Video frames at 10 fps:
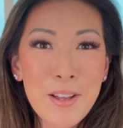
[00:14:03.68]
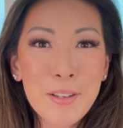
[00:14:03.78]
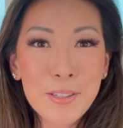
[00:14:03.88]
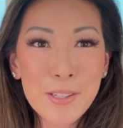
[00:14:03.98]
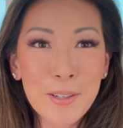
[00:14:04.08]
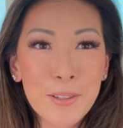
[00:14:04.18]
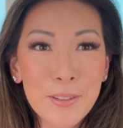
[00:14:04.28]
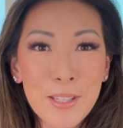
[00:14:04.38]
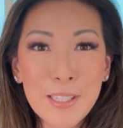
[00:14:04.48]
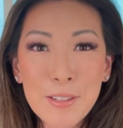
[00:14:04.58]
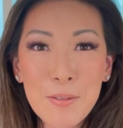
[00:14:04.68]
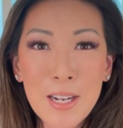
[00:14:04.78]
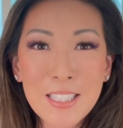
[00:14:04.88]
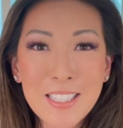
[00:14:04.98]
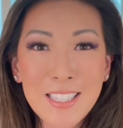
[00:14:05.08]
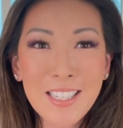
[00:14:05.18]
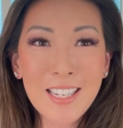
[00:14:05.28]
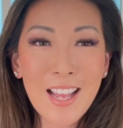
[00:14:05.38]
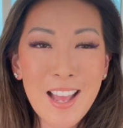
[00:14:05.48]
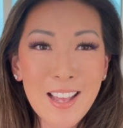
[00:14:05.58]
So thanks for
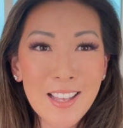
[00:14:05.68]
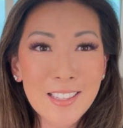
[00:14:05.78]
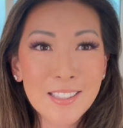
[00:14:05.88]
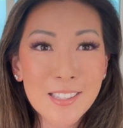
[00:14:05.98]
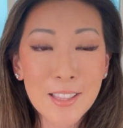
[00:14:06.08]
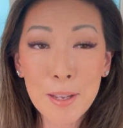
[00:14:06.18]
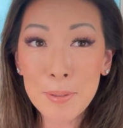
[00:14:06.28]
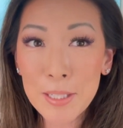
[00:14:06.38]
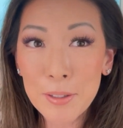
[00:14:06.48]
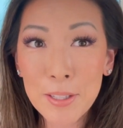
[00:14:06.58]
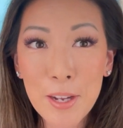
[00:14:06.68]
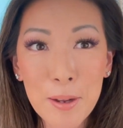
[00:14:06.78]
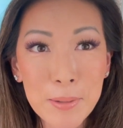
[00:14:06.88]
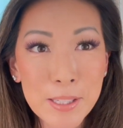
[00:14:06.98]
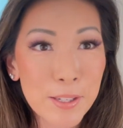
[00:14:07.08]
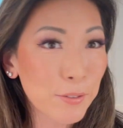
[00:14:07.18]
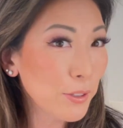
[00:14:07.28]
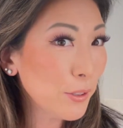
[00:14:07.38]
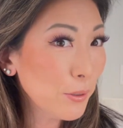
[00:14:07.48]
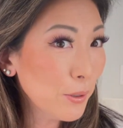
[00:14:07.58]
watching, and let me know in the comments if
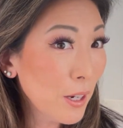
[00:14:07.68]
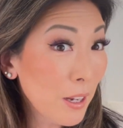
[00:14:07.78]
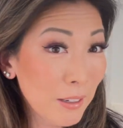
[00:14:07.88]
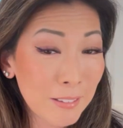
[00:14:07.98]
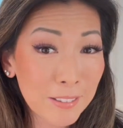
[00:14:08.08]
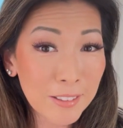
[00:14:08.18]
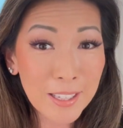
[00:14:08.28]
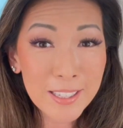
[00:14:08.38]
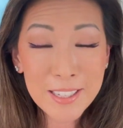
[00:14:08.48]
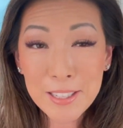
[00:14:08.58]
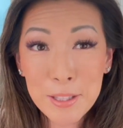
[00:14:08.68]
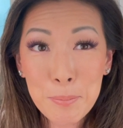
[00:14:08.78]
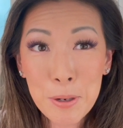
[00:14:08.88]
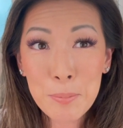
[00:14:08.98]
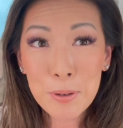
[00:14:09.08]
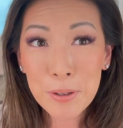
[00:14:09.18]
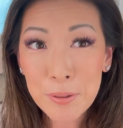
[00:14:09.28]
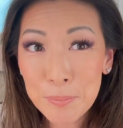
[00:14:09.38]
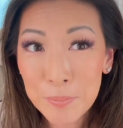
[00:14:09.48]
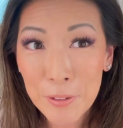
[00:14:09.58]
you like the
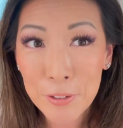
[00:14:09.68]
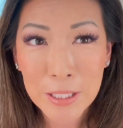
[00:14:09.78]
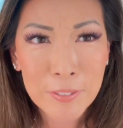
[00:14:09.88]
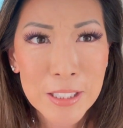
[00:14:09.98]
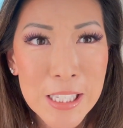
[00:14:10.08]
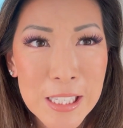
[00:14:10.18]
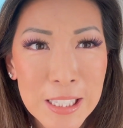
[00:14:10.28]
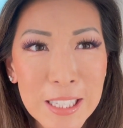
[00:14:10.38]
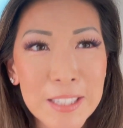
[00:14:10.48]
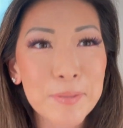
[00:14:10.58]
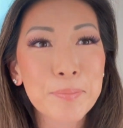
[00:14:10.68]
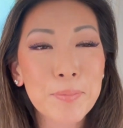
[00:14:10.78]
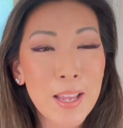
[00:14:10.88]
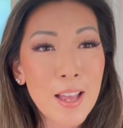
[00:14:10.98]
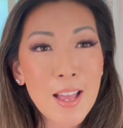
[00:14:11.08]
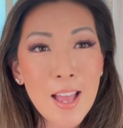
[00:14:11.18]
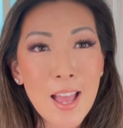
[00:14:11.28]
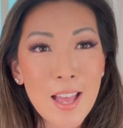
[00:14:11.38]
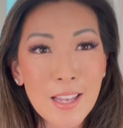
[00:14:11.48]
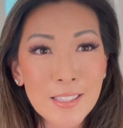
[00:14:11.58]
purple, if you can even see it,
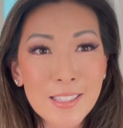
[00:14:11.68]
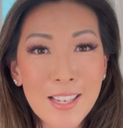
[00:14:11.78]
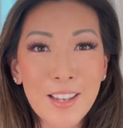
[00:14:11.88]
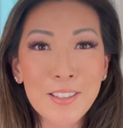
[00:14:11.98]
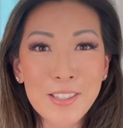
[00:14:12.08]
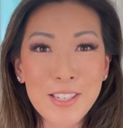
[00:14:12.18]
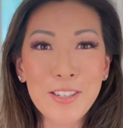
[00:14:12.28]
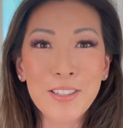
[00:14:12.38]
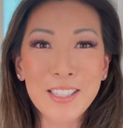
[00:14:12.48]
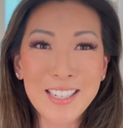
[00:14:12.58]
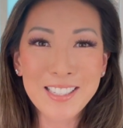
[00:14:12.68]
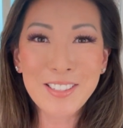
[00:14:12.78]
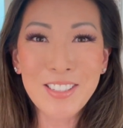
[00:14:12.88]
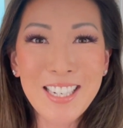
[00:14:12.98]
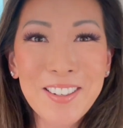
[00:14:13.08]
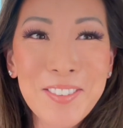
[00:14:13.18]
and I'll see you in the next video.